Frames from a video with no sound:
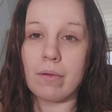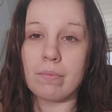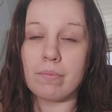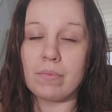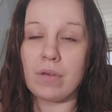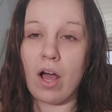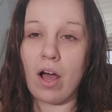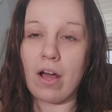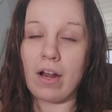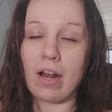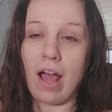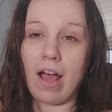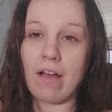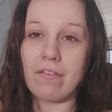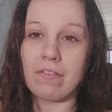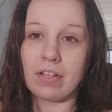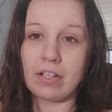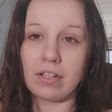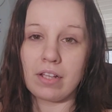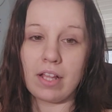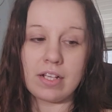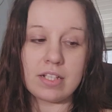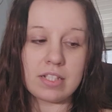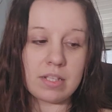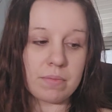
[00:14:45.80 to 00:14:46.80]
not having
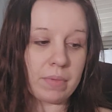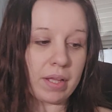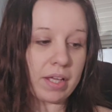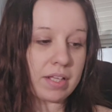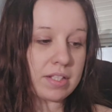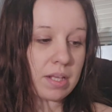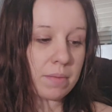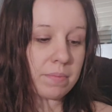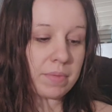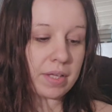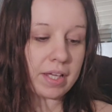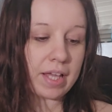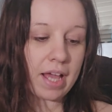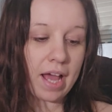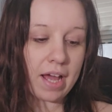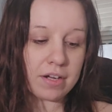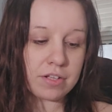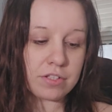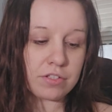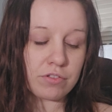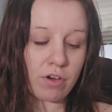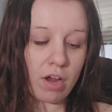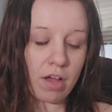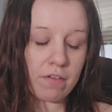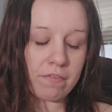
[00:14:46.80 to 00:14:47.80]
like something
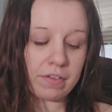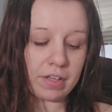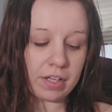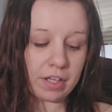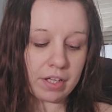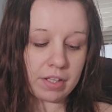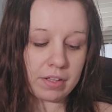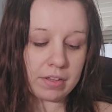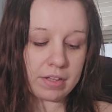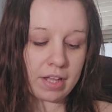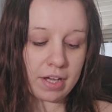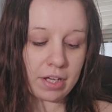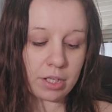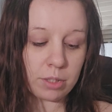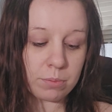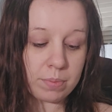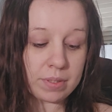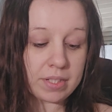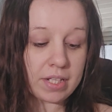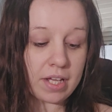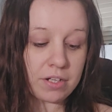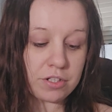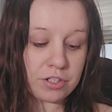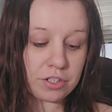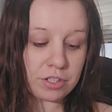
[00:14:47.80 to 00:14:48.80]
catastrophic that could
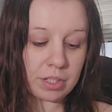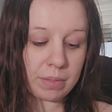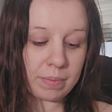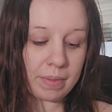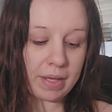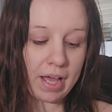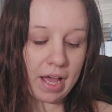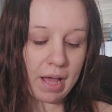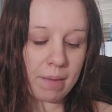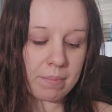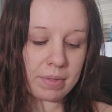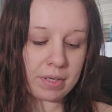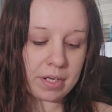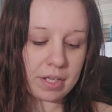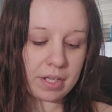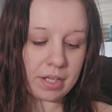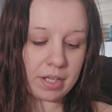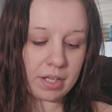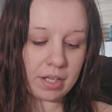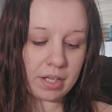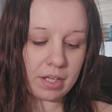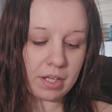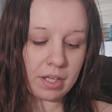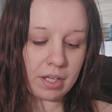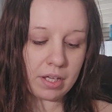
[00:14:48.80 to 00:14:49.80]
potentially be happening,
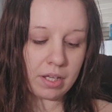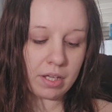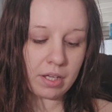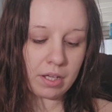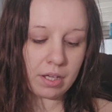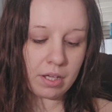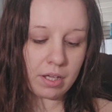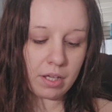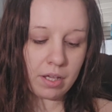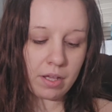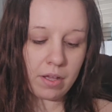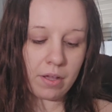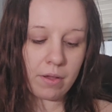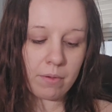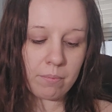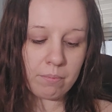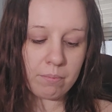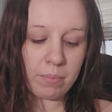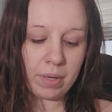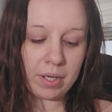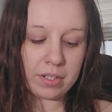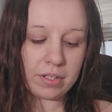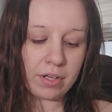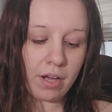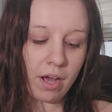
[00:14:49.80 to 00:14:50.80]

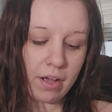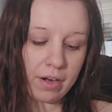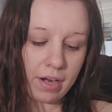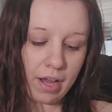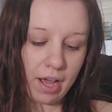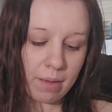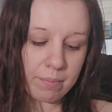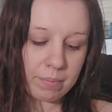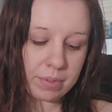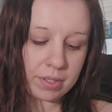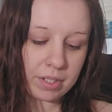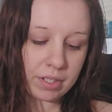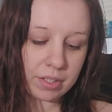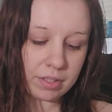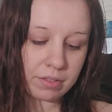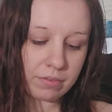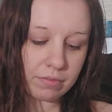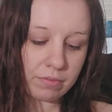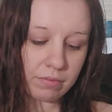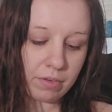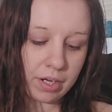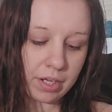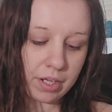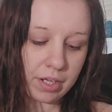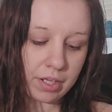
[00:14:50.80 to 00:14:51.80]
but not happening,
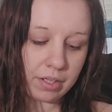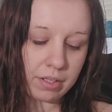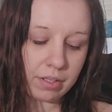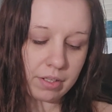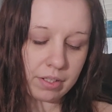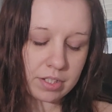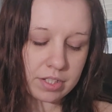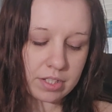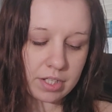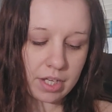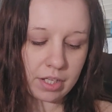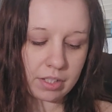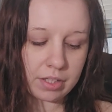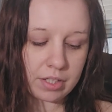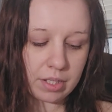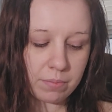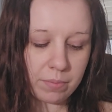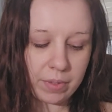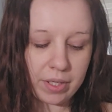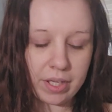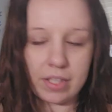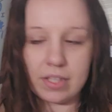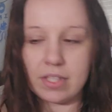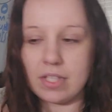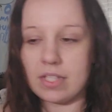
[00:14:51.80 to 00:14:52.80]
right? It's like then
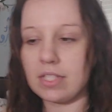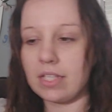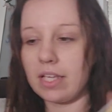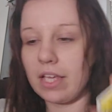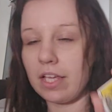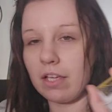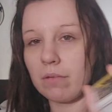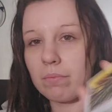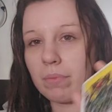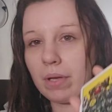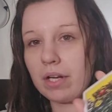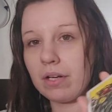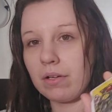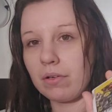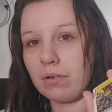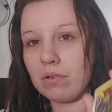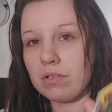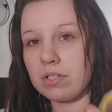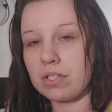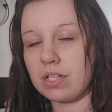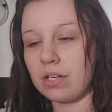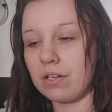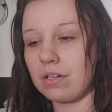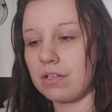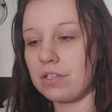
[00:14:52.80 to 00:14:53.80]
we get this King of
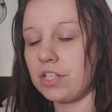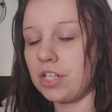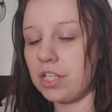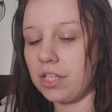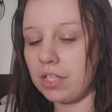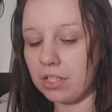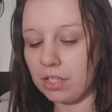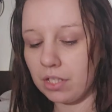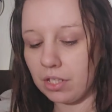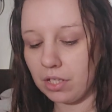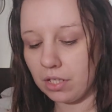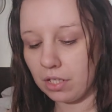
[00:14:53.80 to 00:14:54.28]
Pentacles energy.